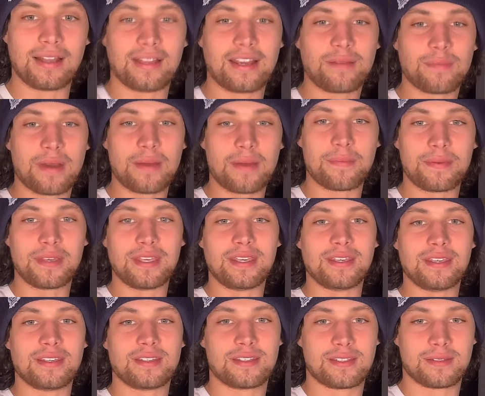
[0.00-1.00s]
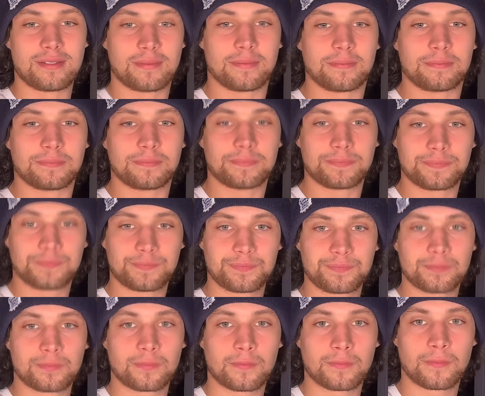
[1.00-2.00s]
I like my peace.
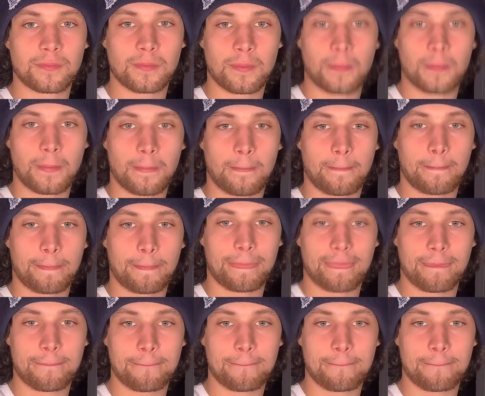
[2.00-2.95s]
YouTube.